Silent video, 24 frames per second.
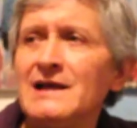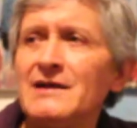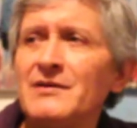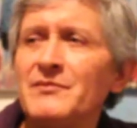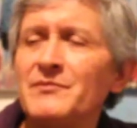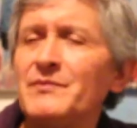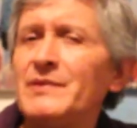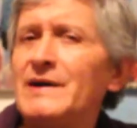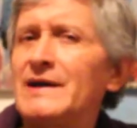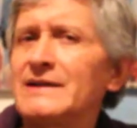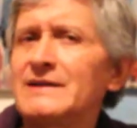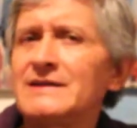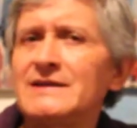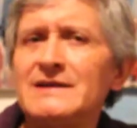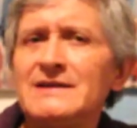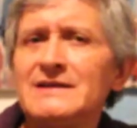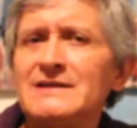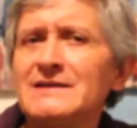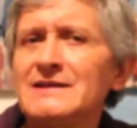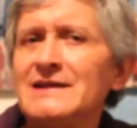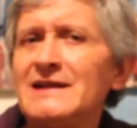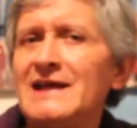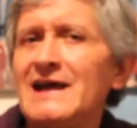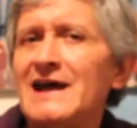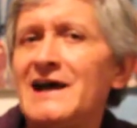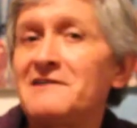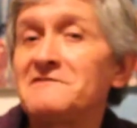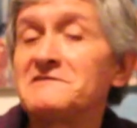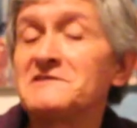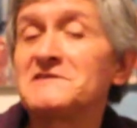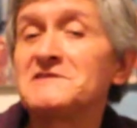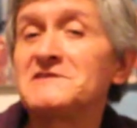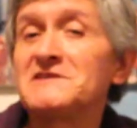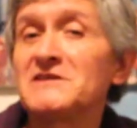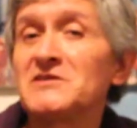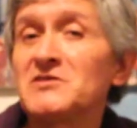but they didn't have
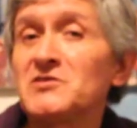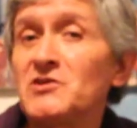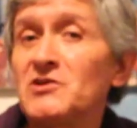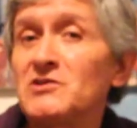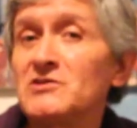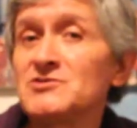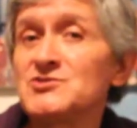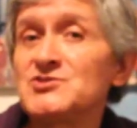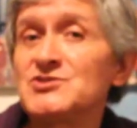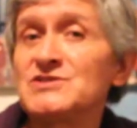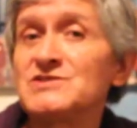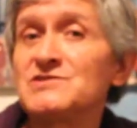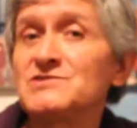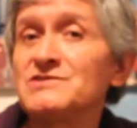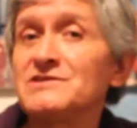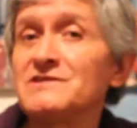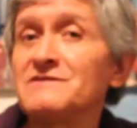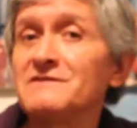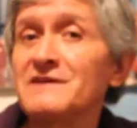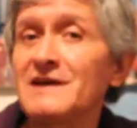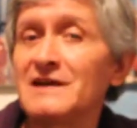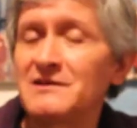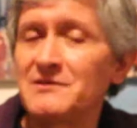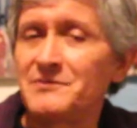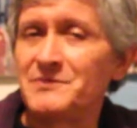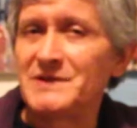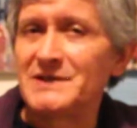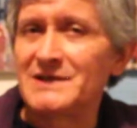the technology to develop